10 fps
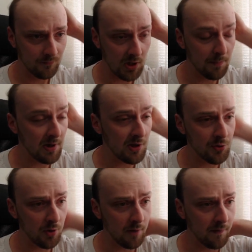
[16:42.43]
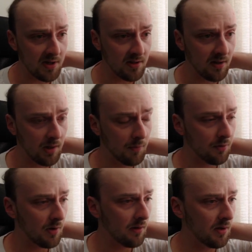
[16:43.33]
I'm pretty sure I fixed that. I'm
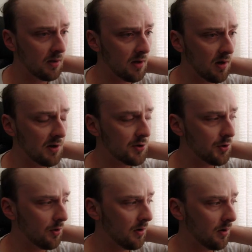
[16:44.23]
not entirely sure.